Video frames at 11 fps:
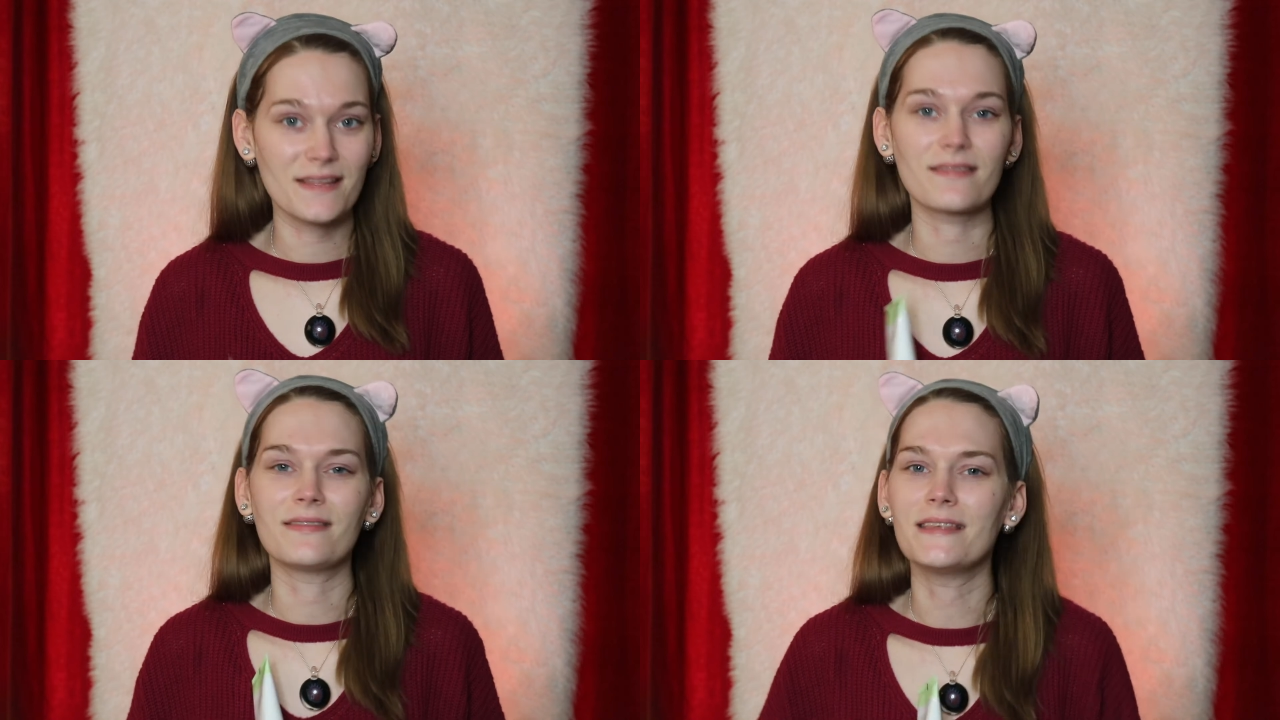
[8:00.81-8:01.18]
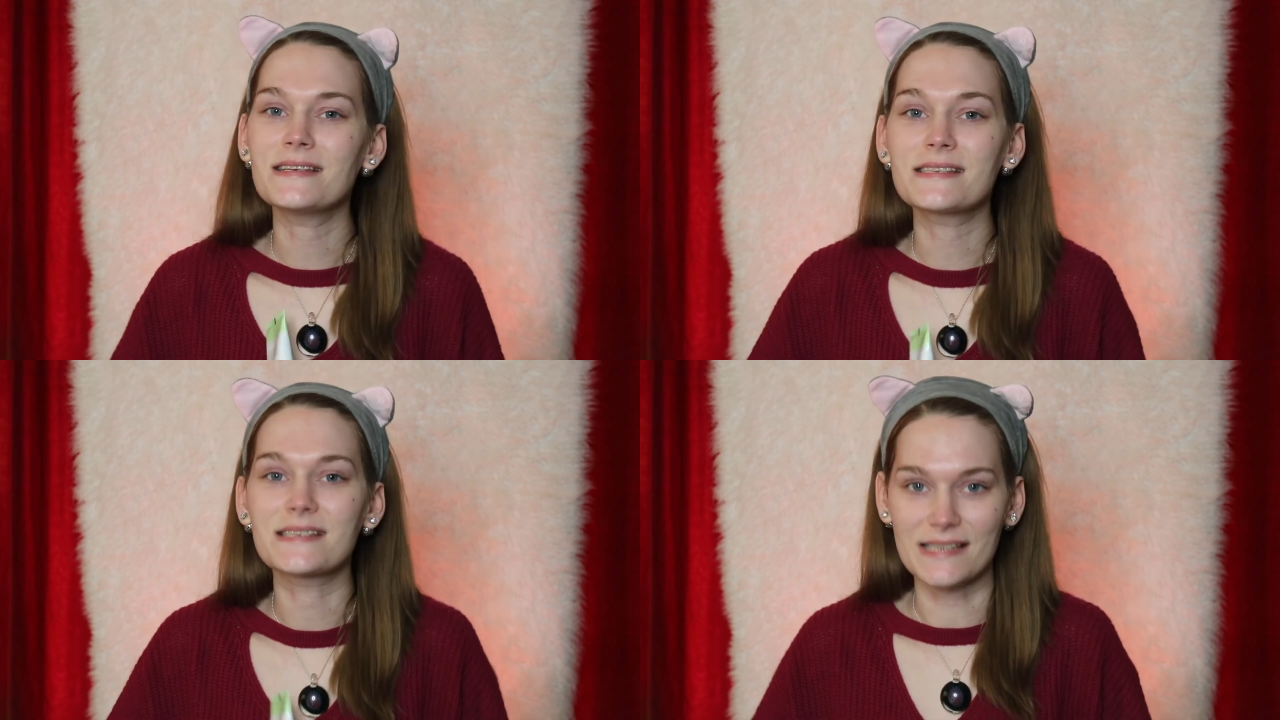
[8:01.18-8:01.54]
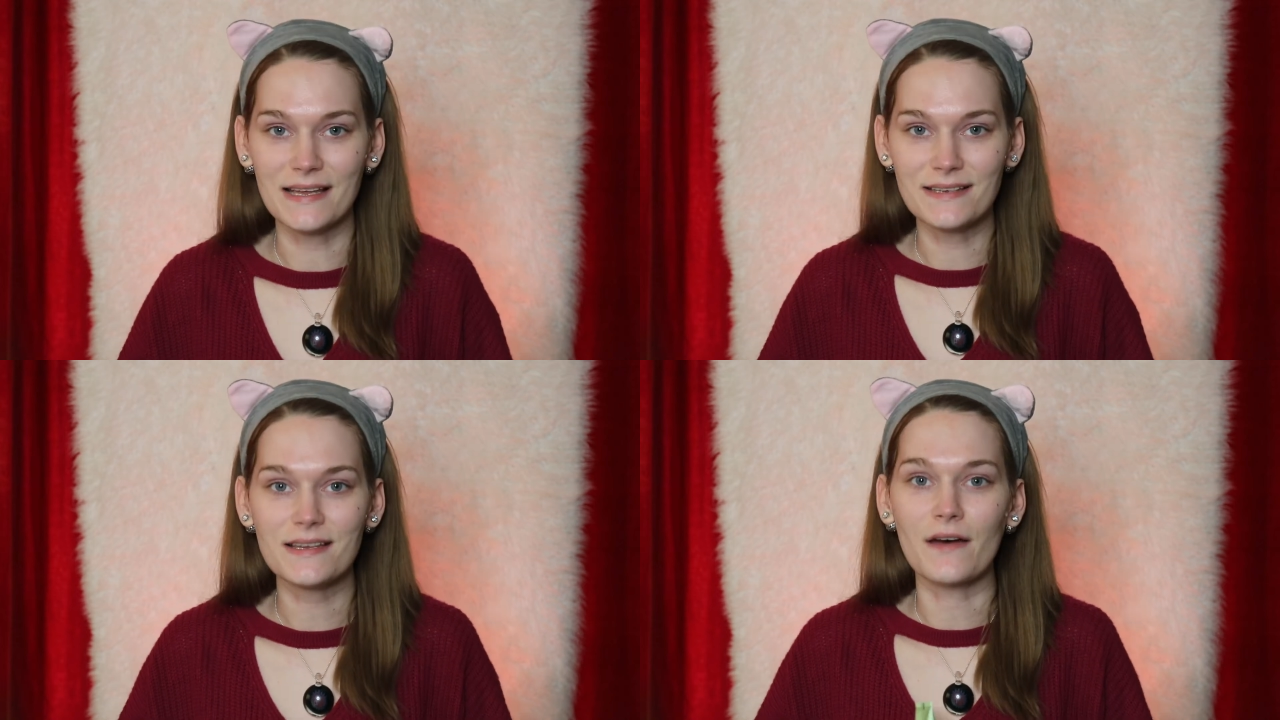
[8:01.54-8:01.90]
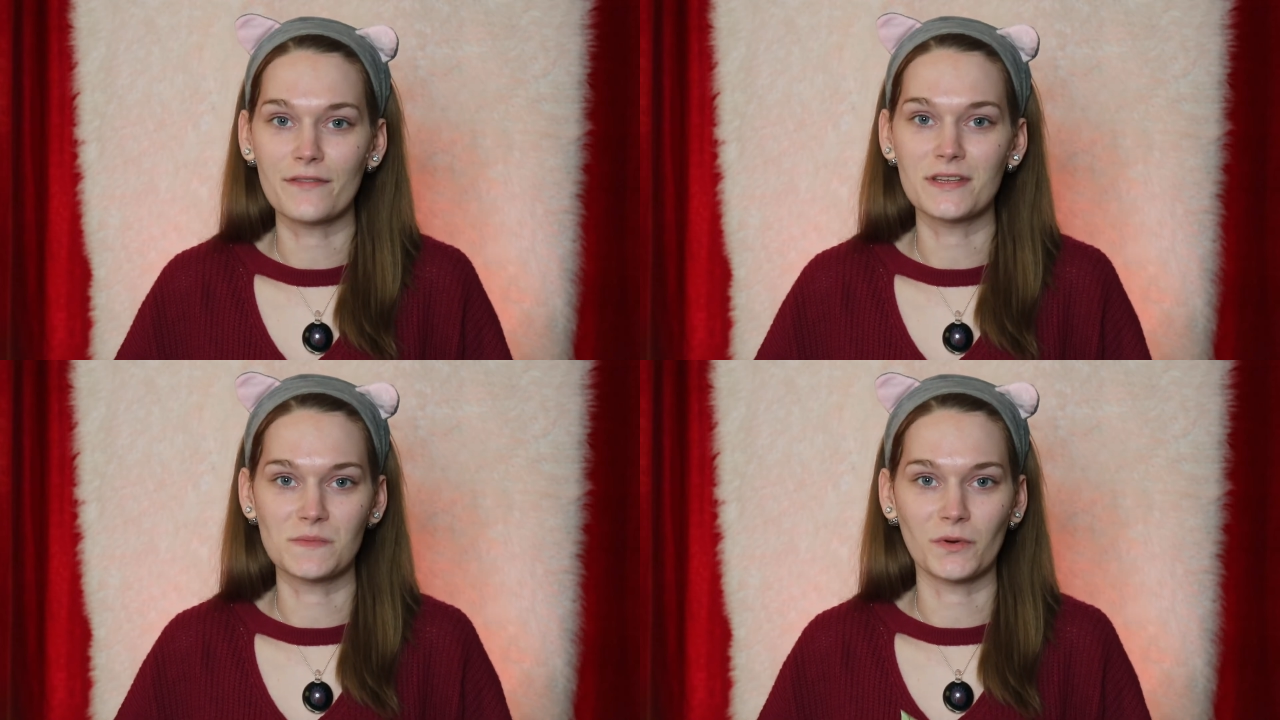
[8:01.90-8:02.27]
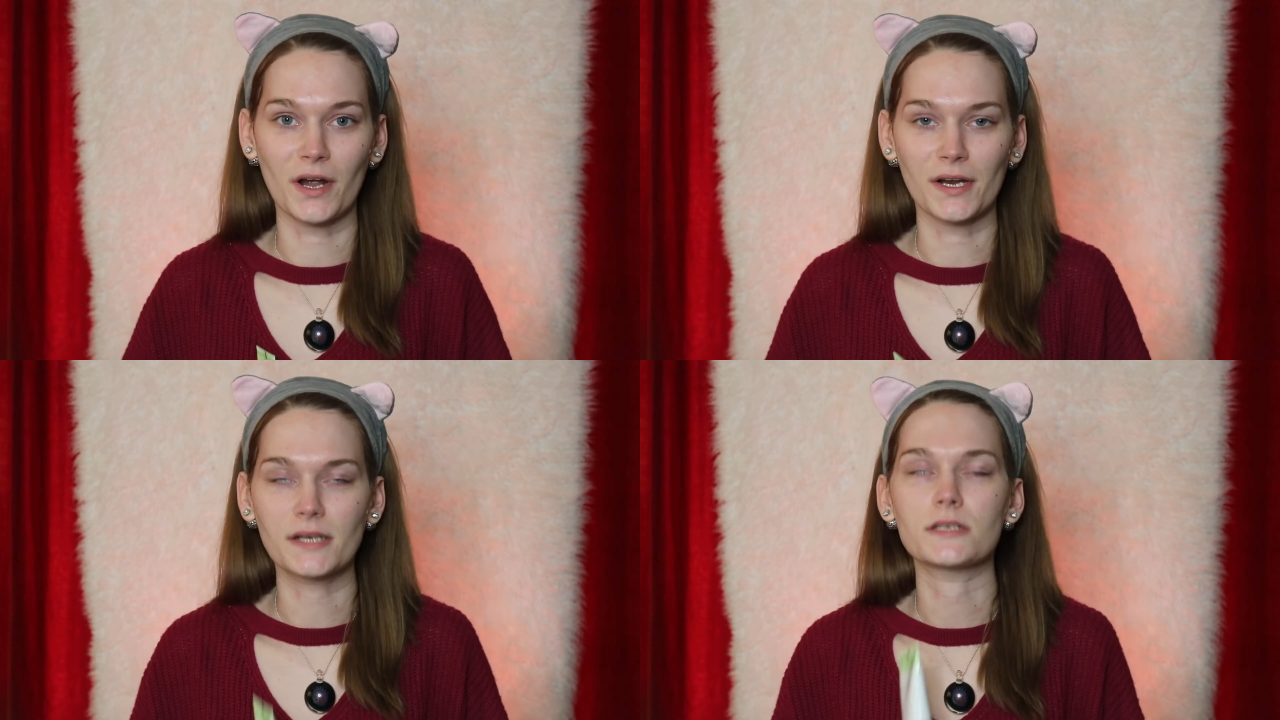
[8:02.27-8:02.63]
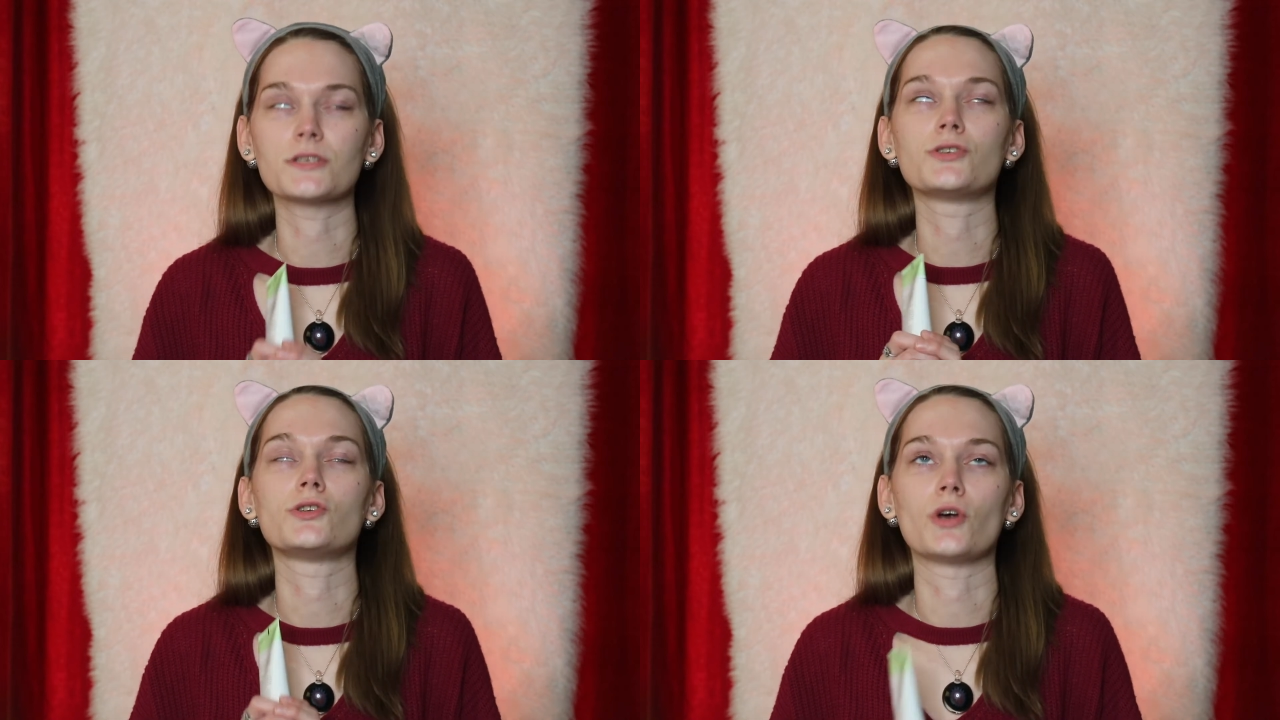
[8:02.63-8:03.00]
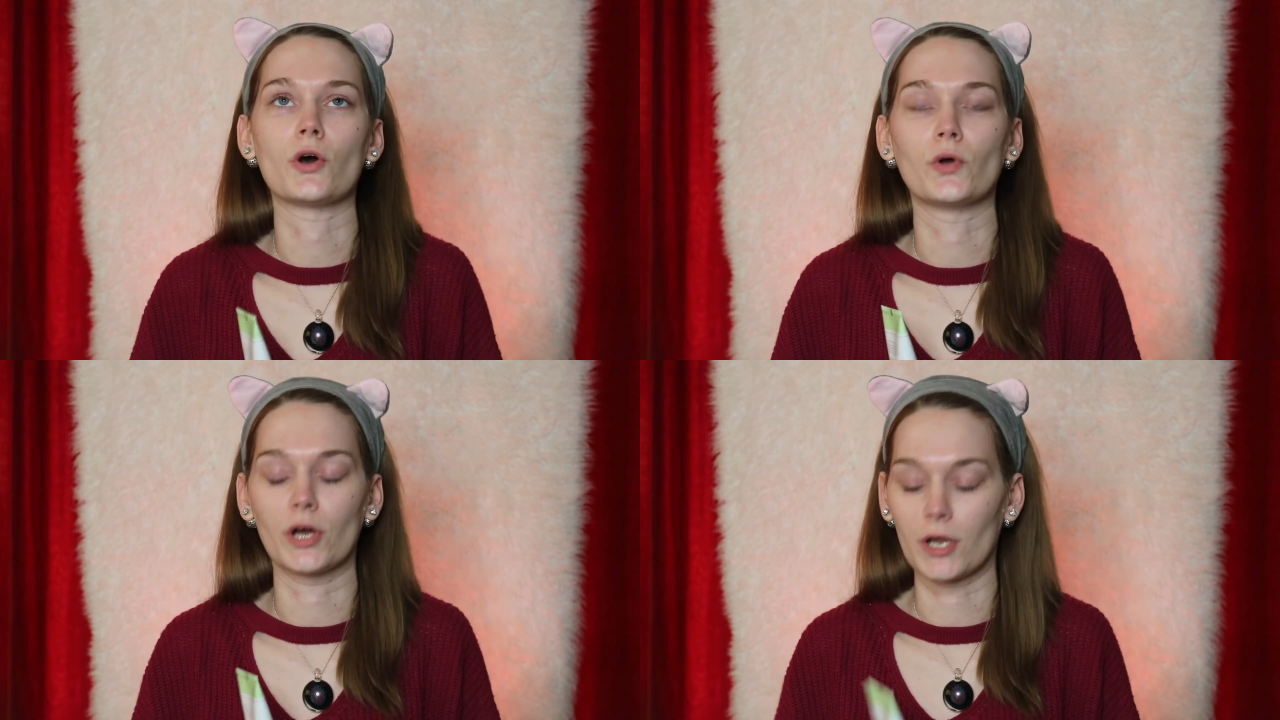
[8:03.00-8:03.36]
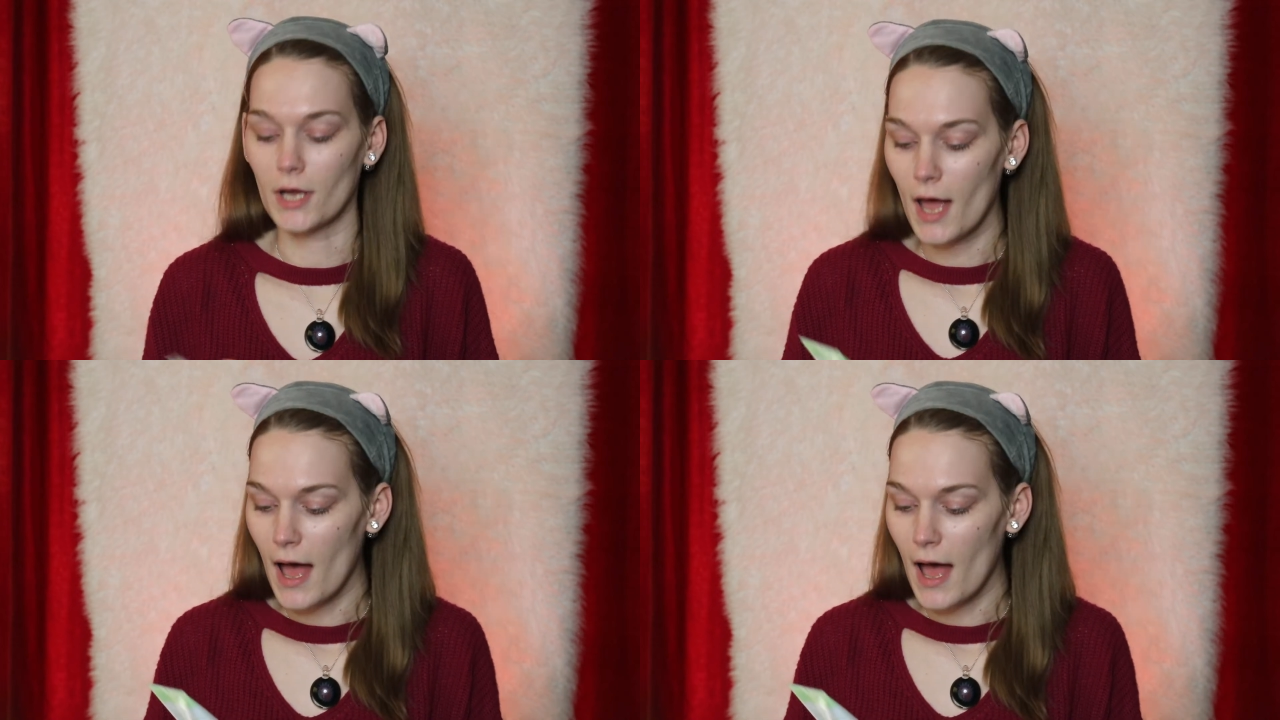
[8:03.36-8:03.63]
the scent of this product is so good.